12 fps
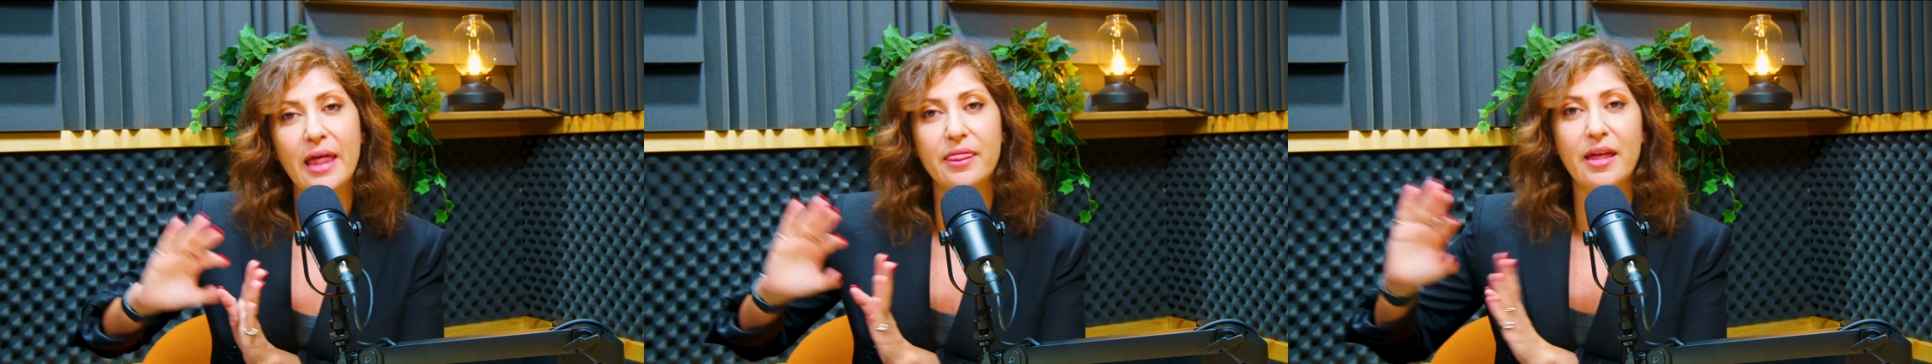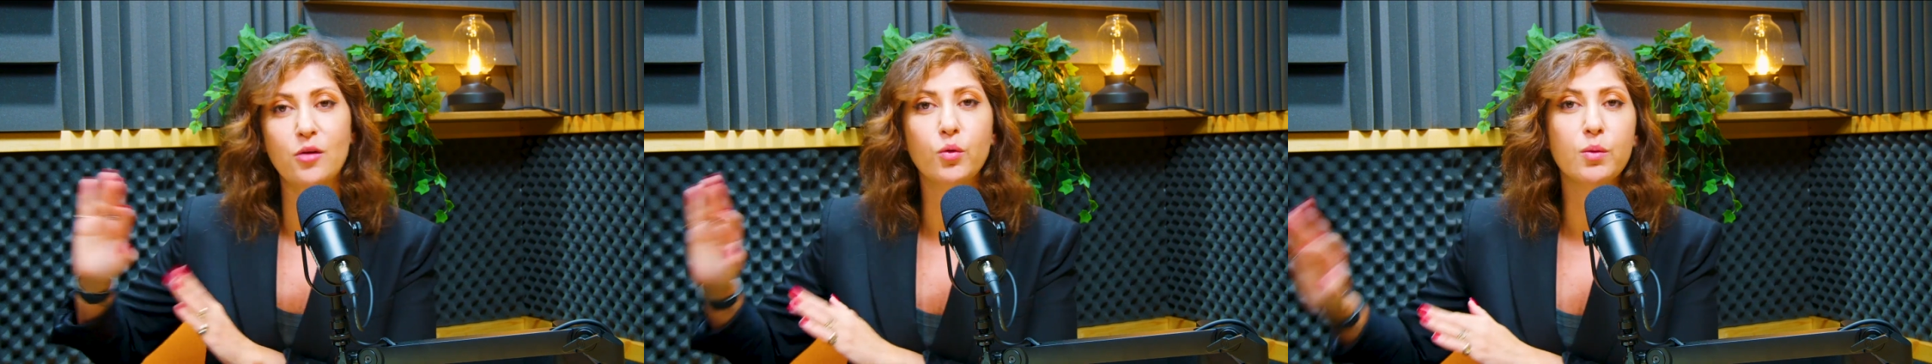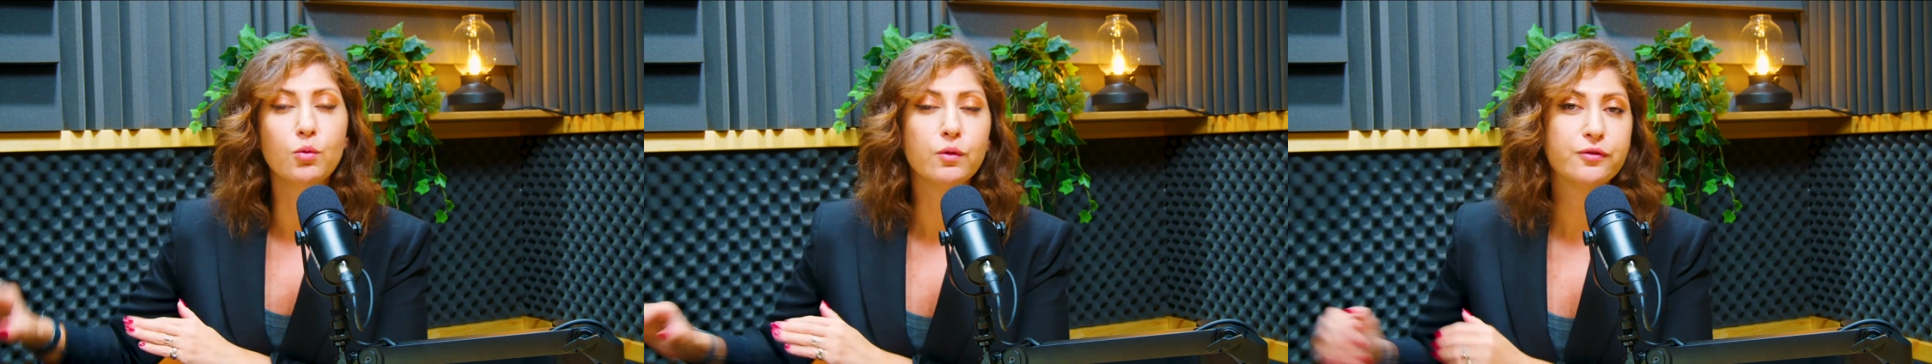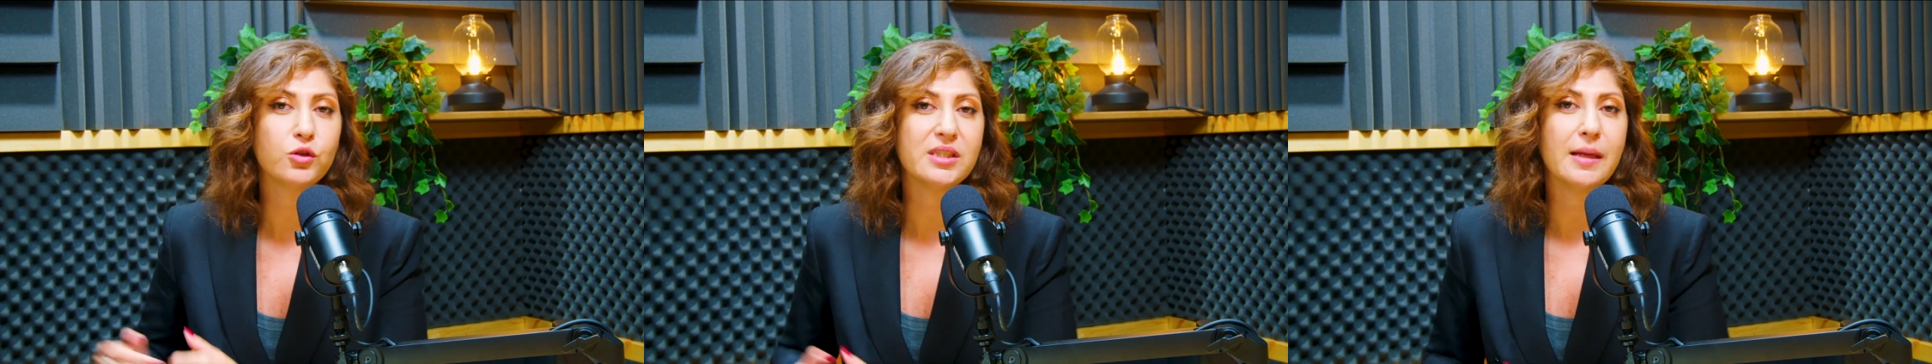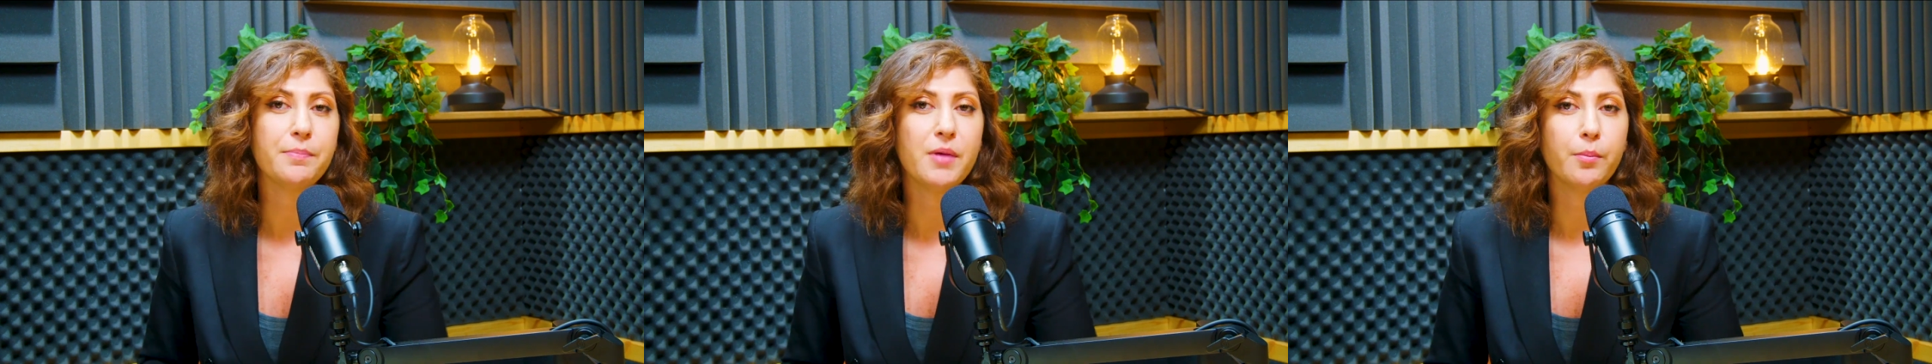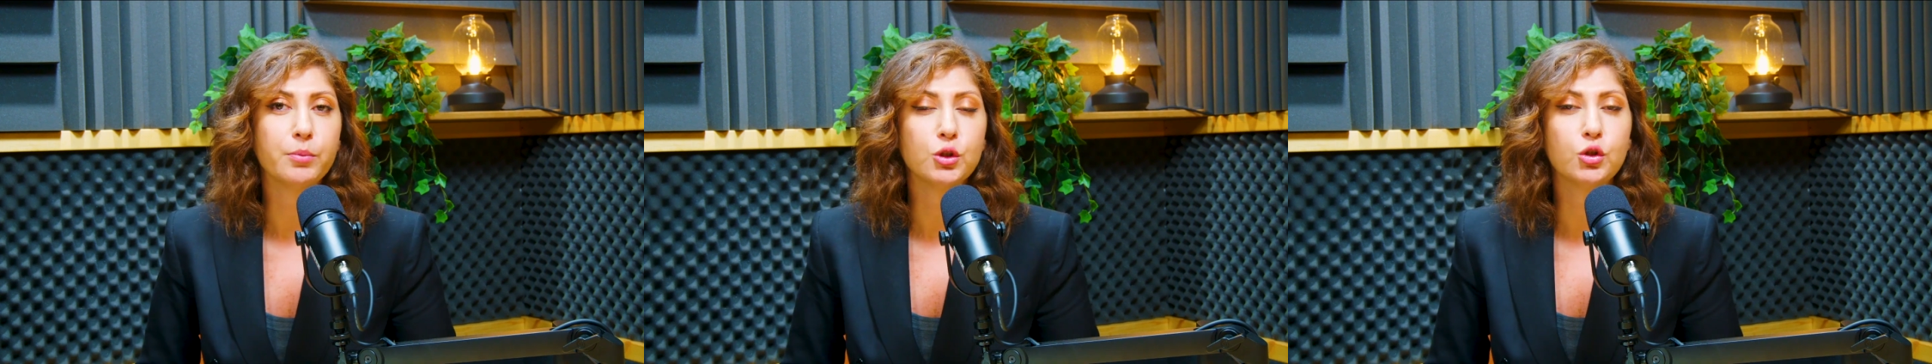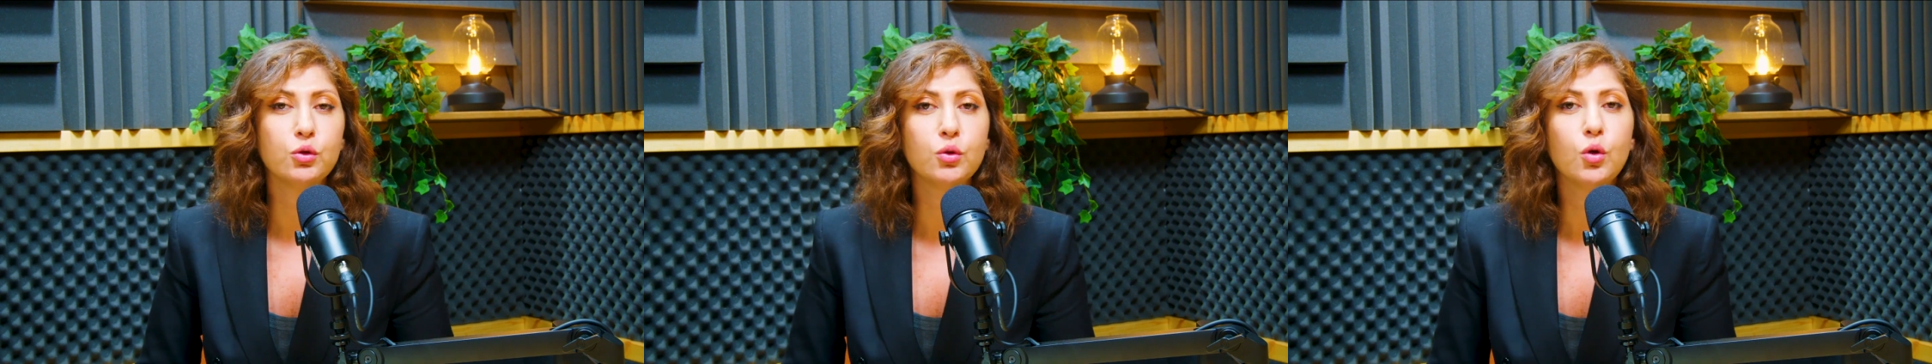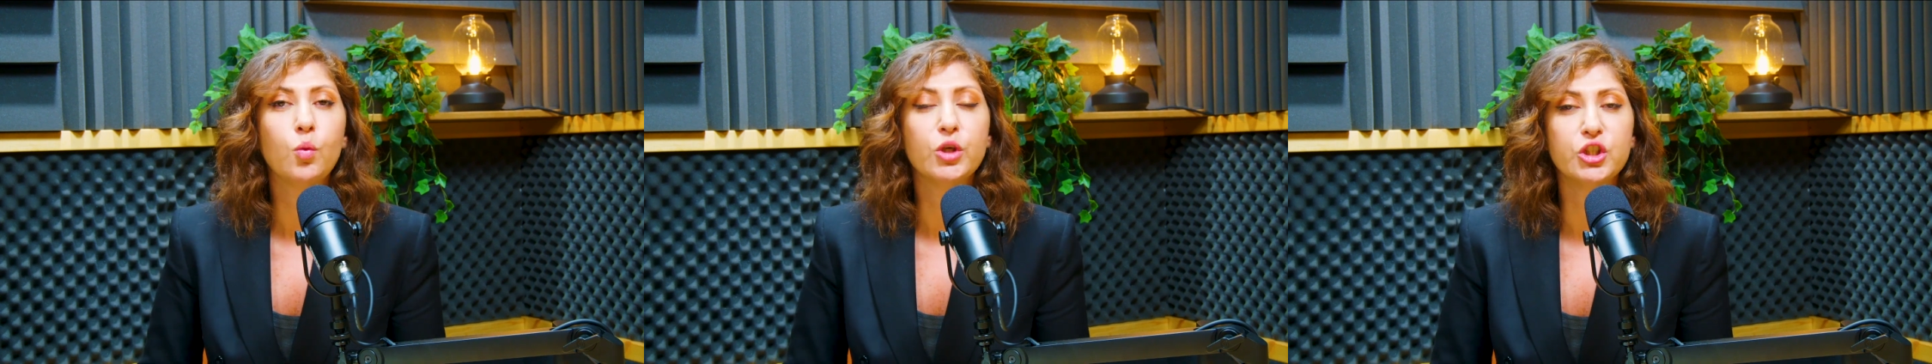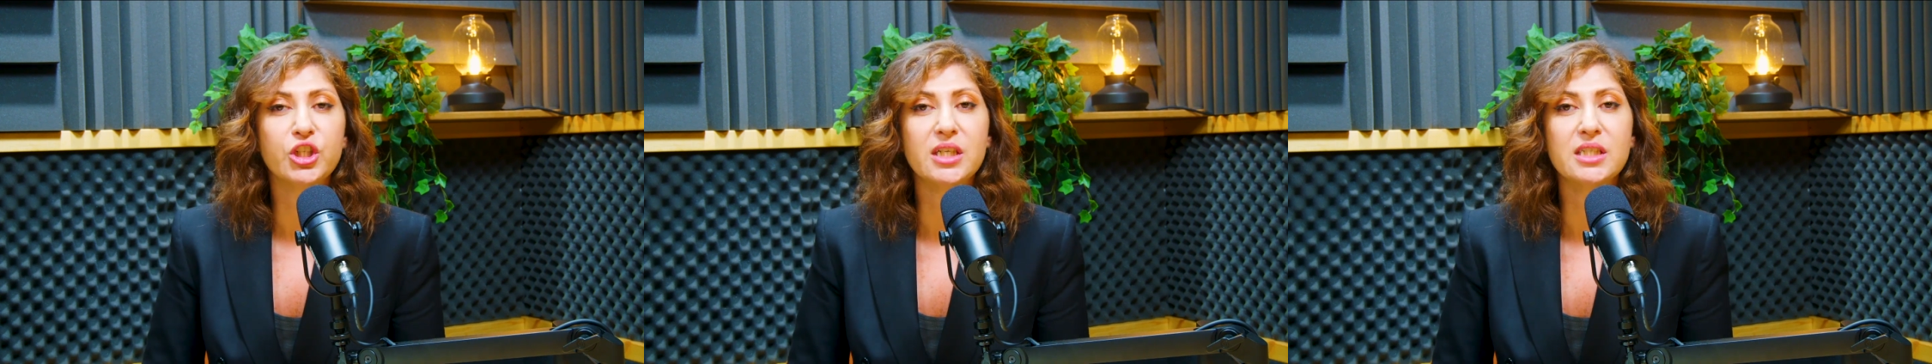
And then we move to step number 2, which